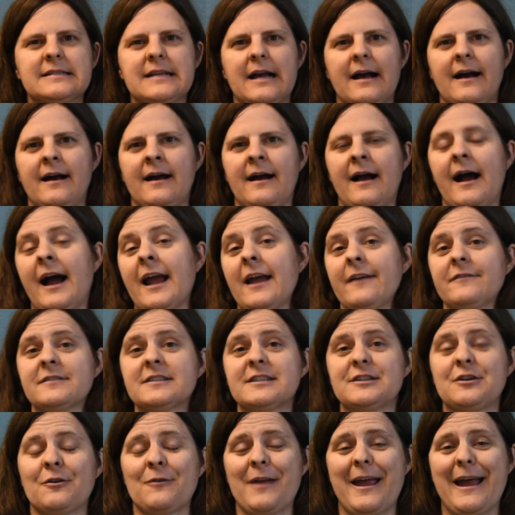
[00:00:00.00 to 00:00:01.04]
I
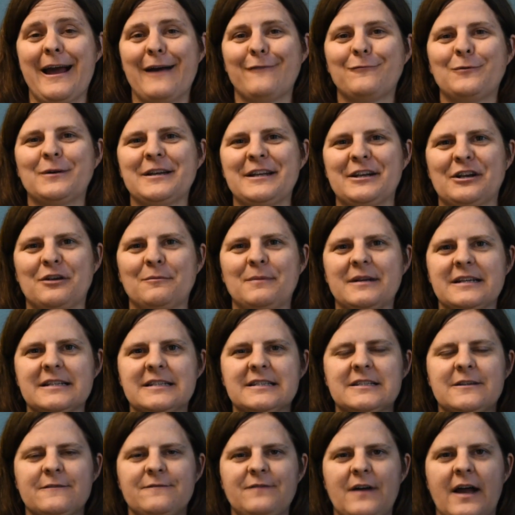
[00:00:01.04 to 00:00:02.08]
obviously don't have one here, but
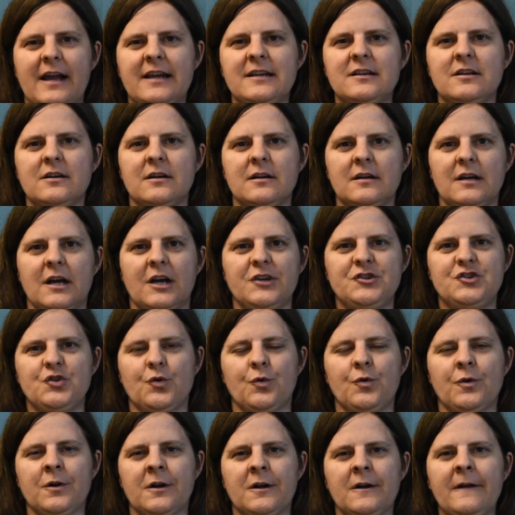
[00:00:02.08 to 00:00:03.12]
is to find a
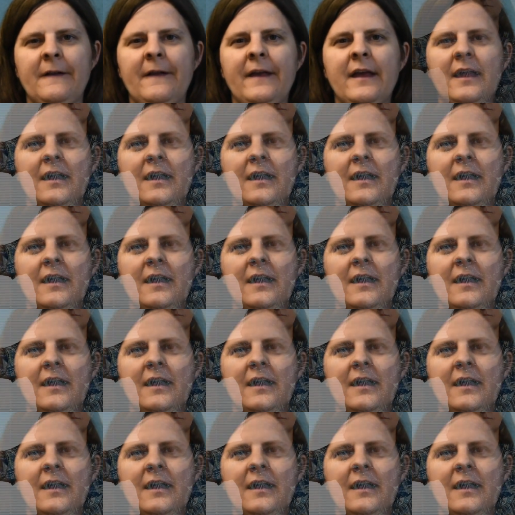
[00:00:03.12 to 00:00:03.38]
door,